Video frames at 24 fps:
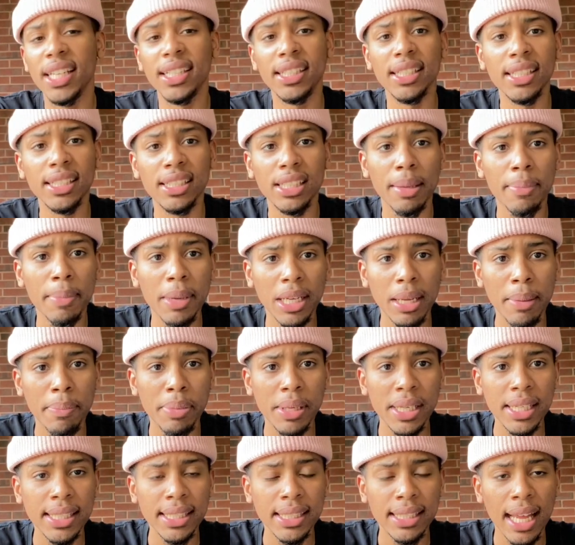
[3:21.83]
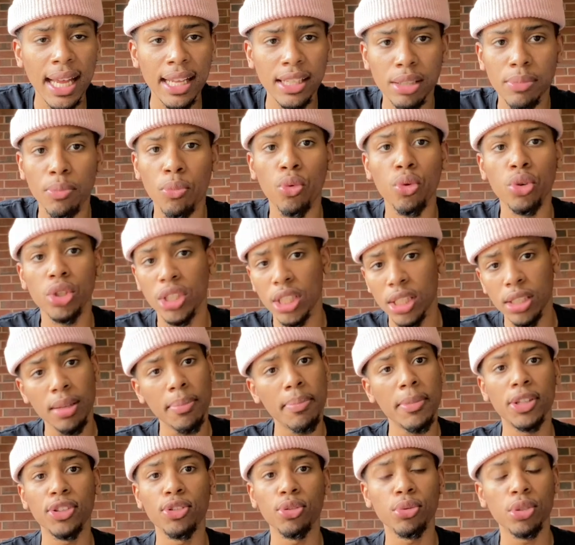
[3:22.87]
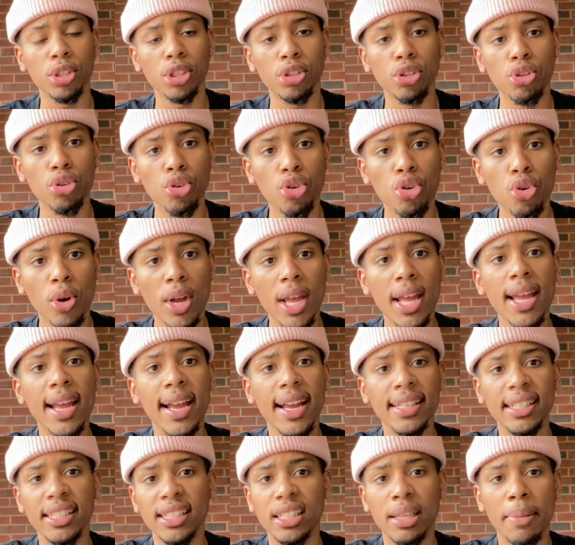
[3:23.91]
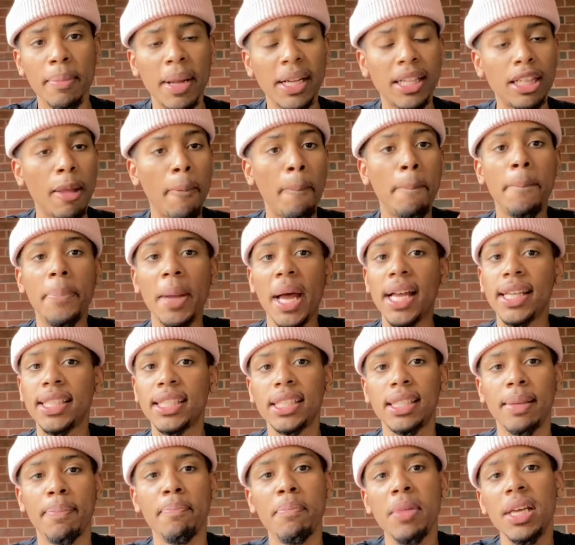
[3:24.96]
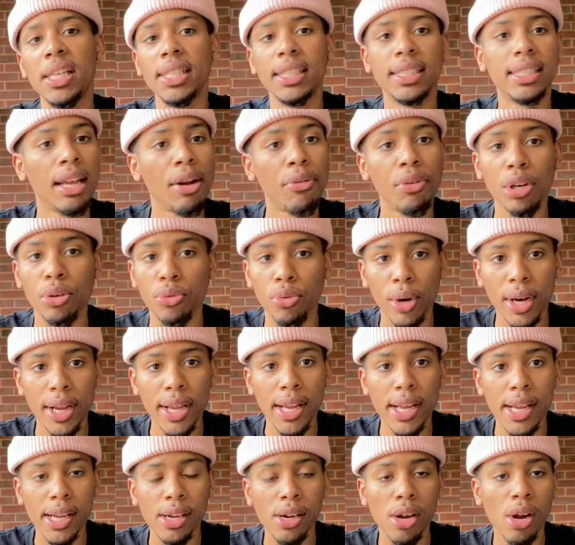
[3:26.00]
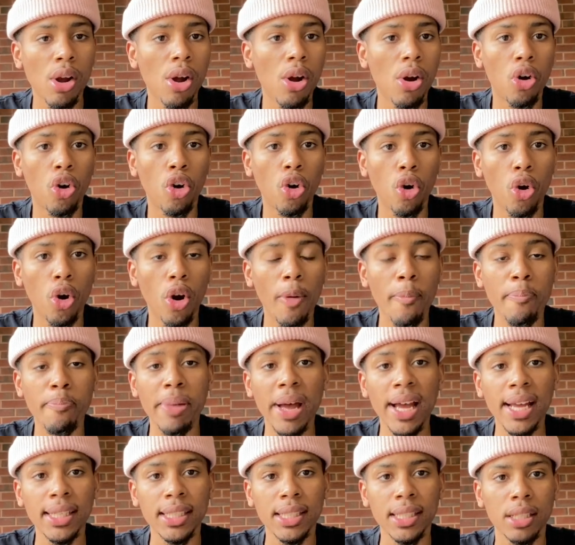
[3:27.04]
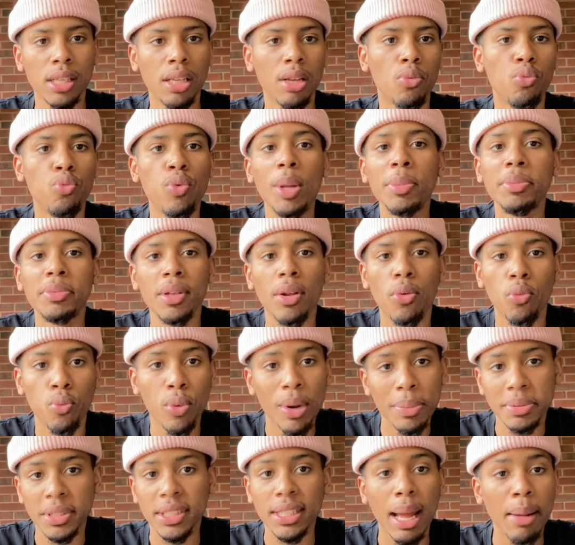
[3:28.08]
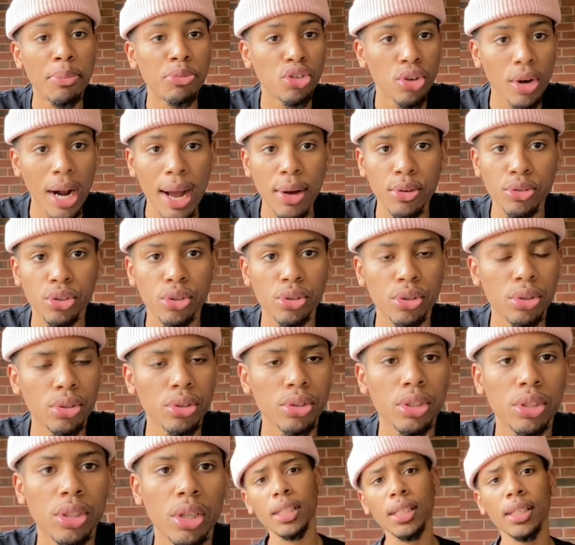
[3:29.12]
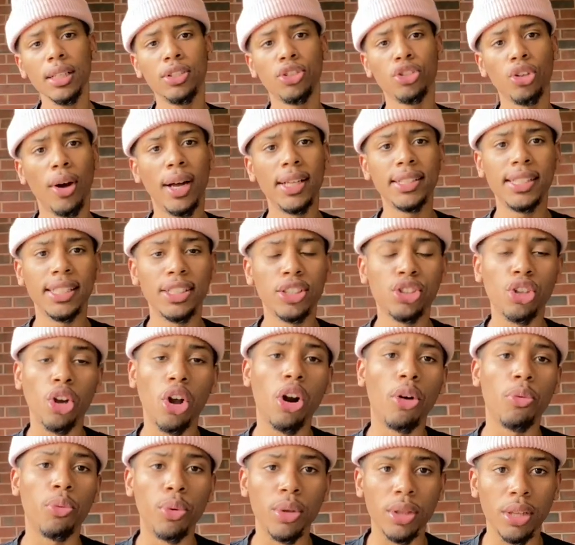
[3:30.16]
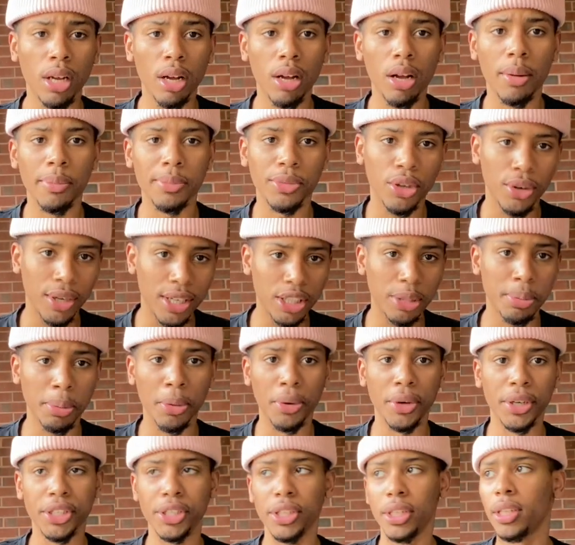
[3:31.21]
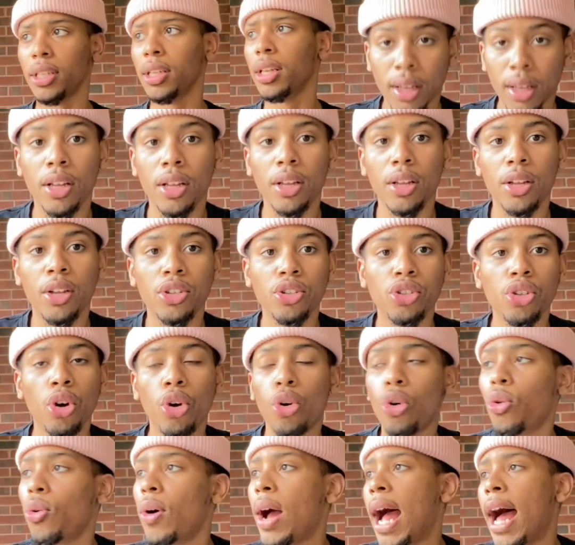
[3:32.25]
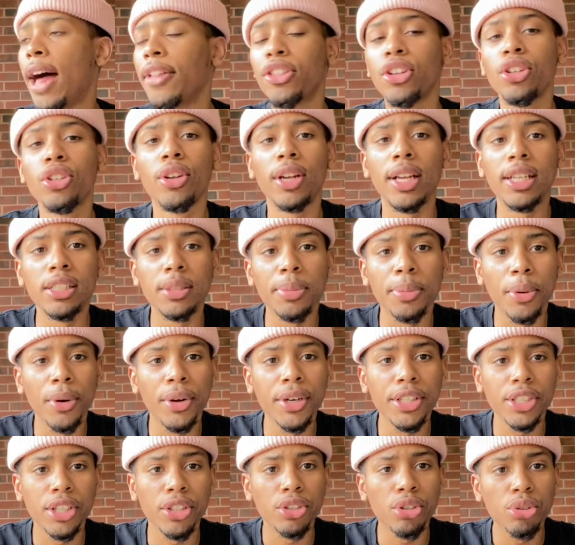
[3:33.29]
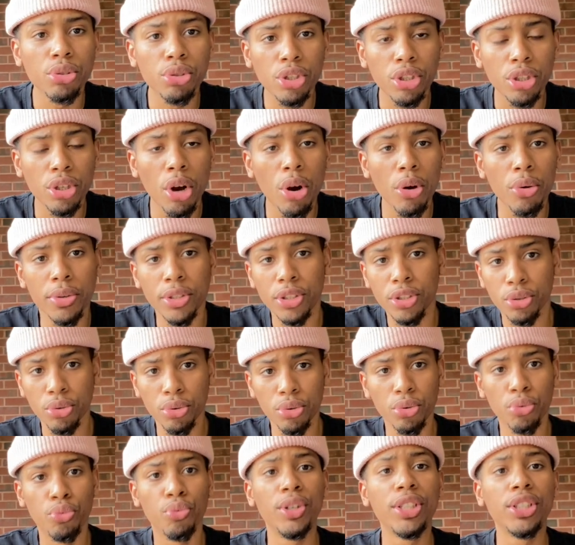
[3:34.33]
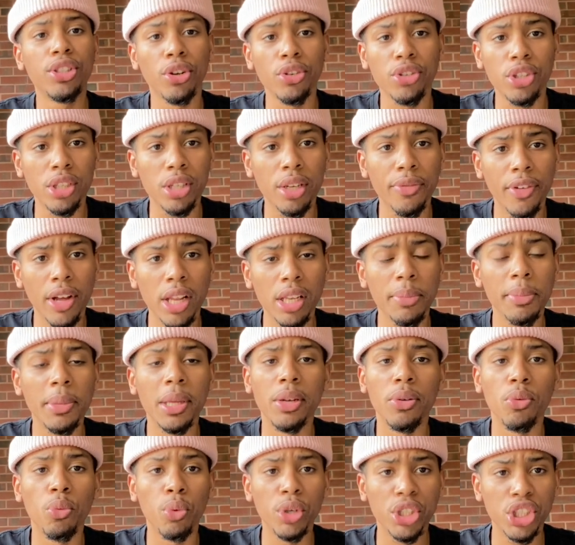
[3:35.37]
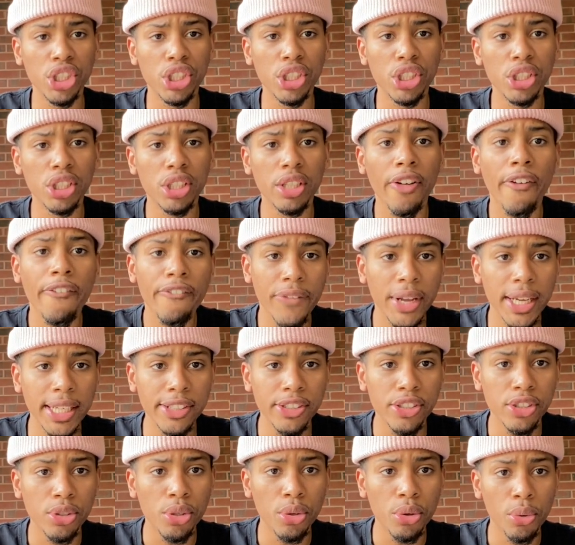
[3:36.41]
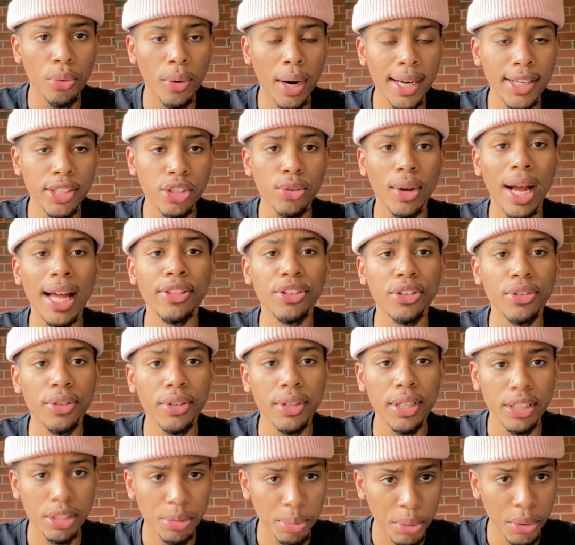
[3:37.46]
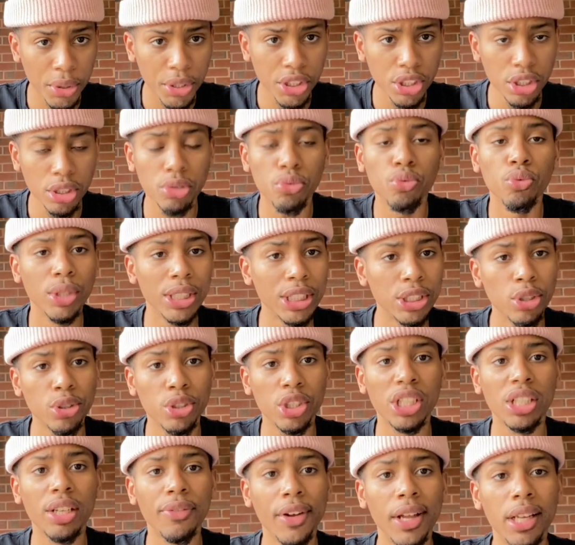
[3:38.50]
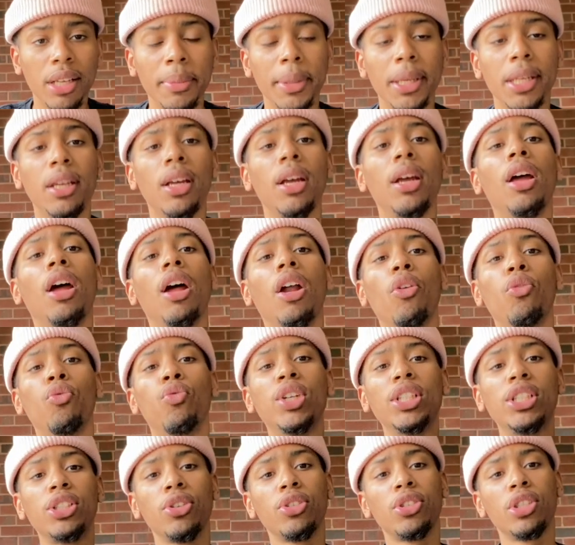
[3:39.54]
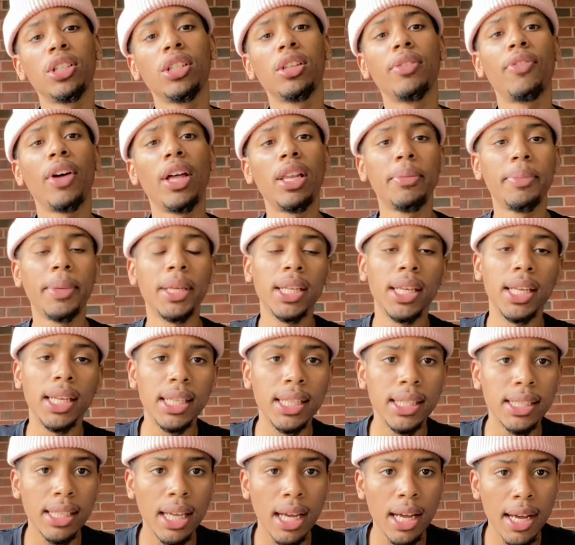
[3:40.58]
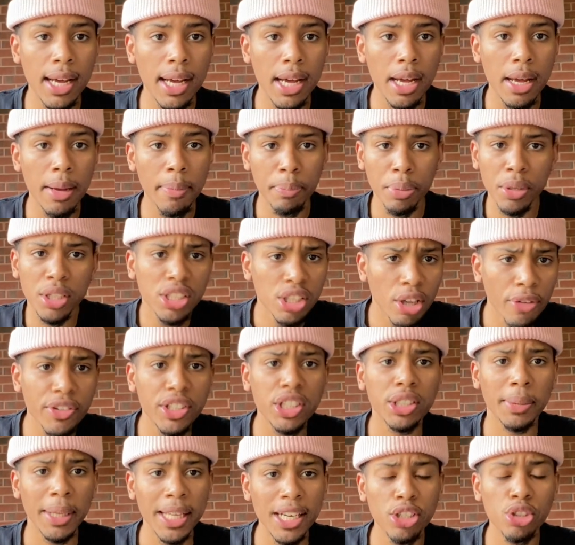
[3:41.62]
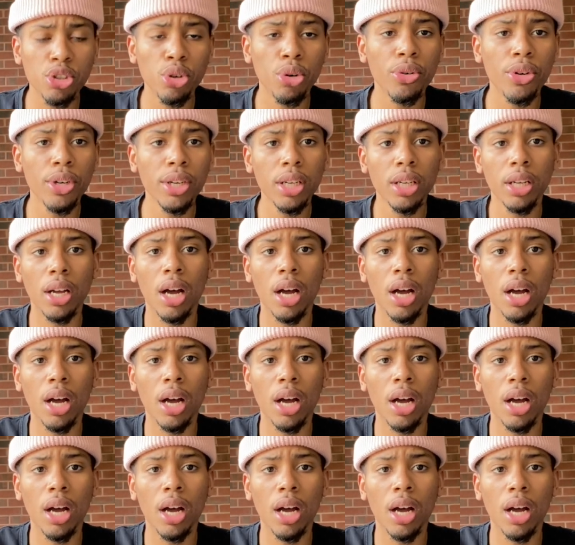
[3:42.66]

Is it to make a piece that's more sentimental to you? Is it to make the best military rig or best ripstop trousers? So I'd say start off with your inspiration. So after your inspiration, you should go into research and development, which is phase 2, right? So after your inspiration, research and development. Research and development is pretty self-explanatory.